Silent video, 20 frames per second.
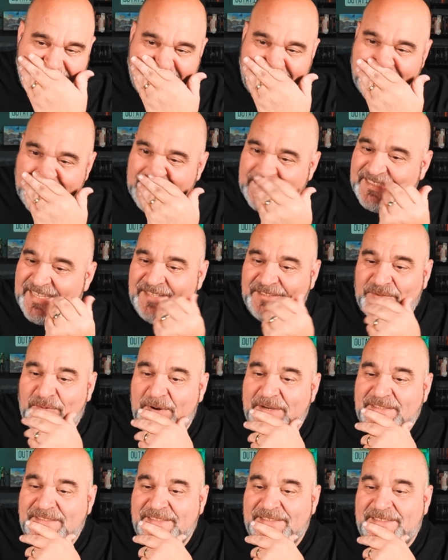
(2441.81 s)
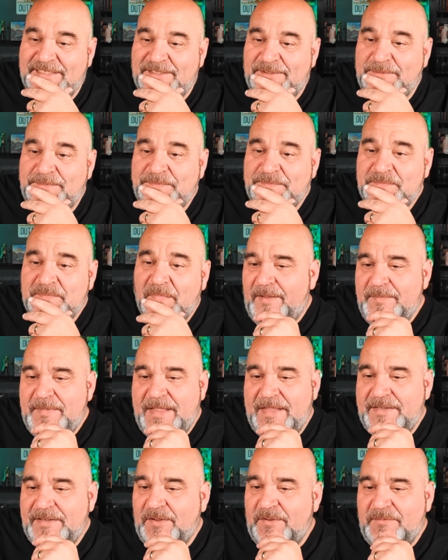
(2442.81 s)
Yeah, that sounds crazy as hell.
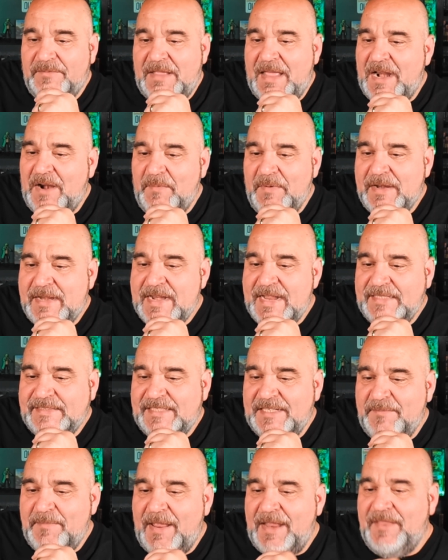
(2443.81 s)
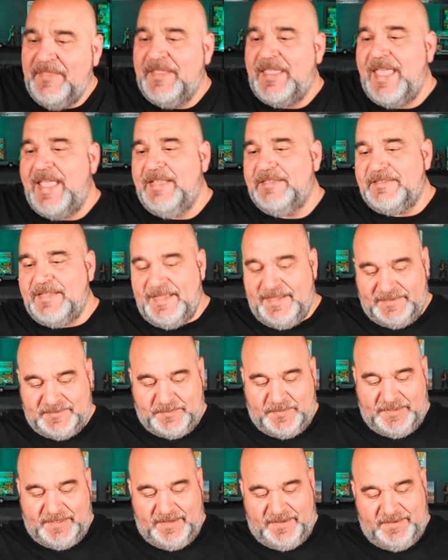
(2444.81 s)
Yeah, I don't recognize anybody in the cast, guys,
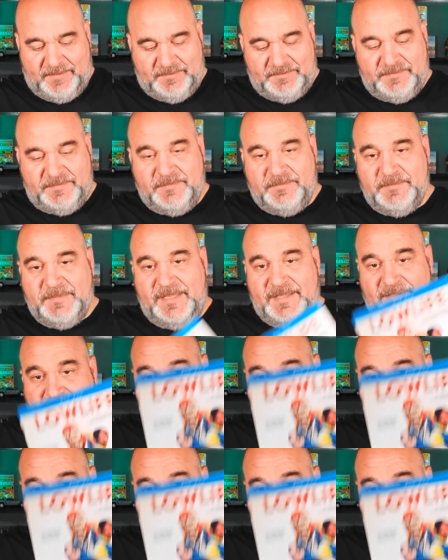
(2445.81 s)
but yeah.